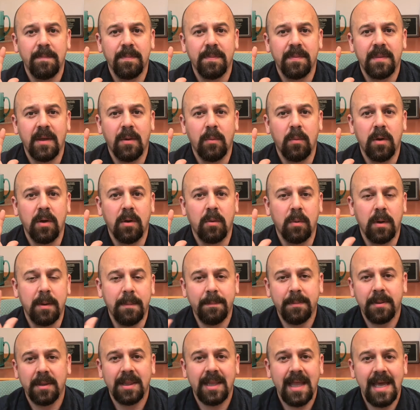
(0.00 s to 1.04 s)

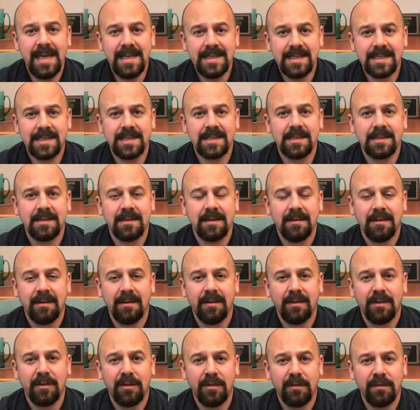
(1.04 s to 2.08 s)
replace
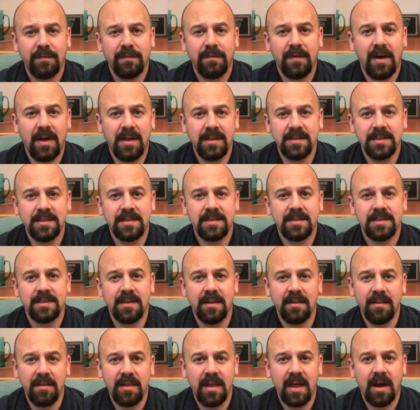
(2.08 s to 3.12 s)
the funds
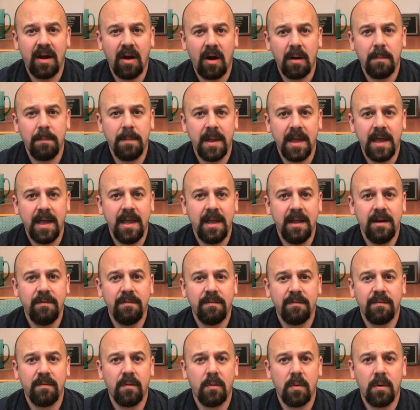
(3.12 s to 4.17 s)
that are paid
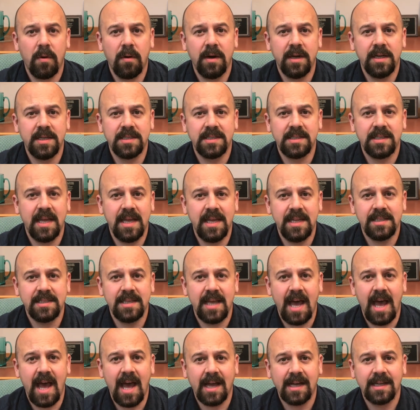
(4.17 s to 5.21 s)
for estate
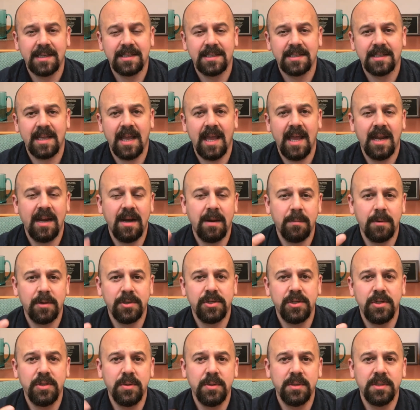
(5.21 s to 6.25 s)
tax. And number
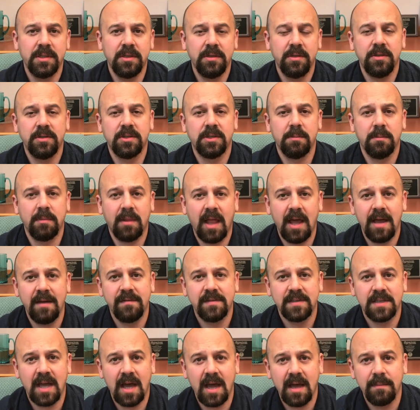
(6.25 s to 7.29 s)
two is to do some
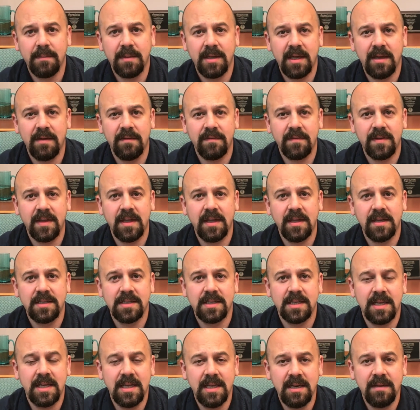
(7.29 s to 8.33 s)
lifetime gifting
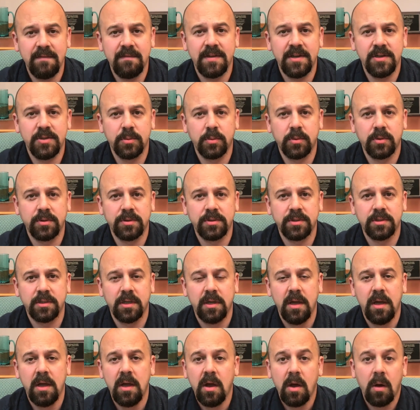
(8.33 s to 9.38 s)
to individuals,
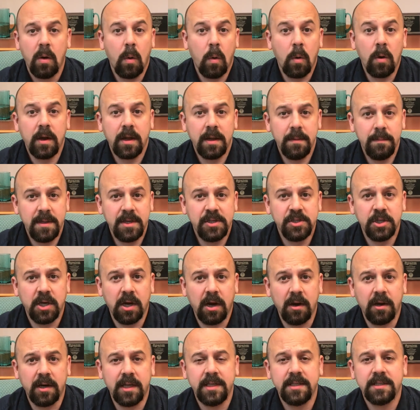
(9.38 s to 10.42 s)
or it can be
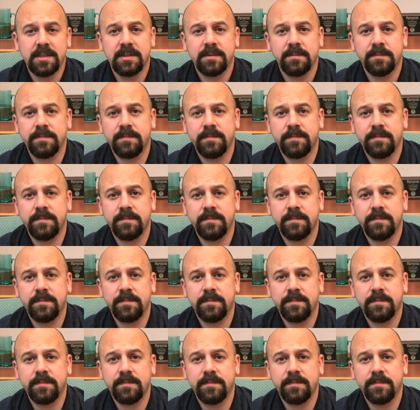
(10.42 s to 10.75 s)
charities.